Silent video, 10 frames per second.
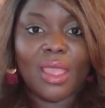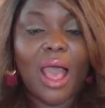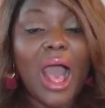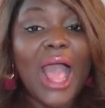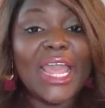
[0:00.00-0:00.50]

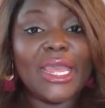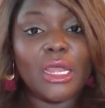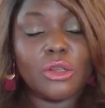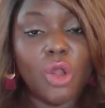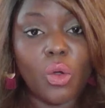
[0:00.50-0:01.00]
I
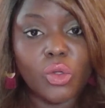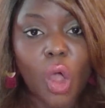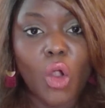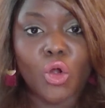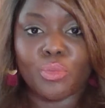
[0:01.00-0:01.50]
no
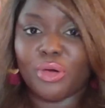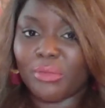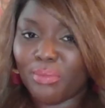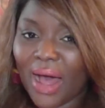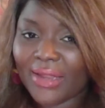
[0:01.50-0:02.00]
longer
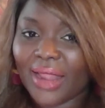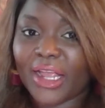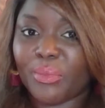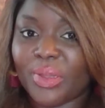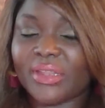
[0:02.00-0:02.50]
put my
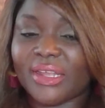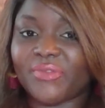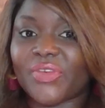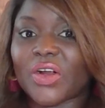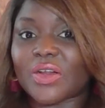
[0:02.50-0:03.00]
likability
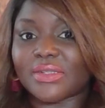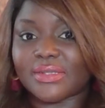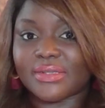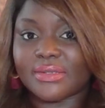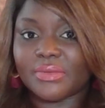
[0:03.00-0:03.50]
first